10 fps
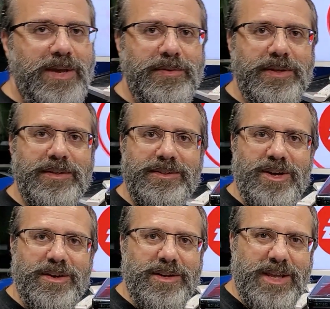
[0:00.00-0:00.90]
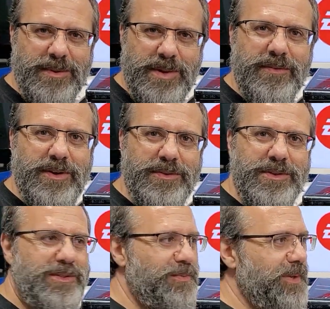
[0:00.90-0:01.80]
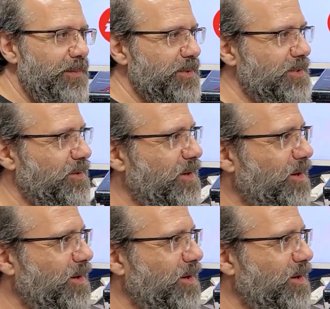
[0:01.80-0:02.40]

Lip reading: heavy, talking game heavy on this episode,